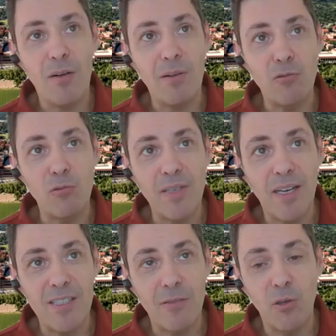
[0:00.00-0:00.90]
have a room
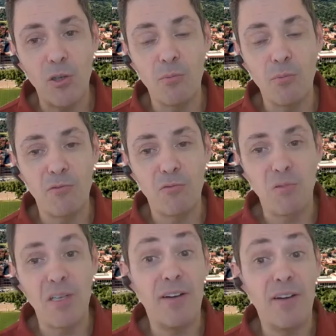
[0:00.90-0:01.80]
that has a volume of
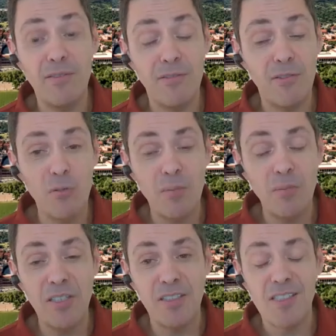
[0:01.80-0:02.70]
25 cubic
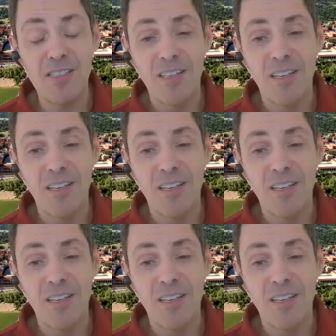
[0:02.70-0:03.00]
meters,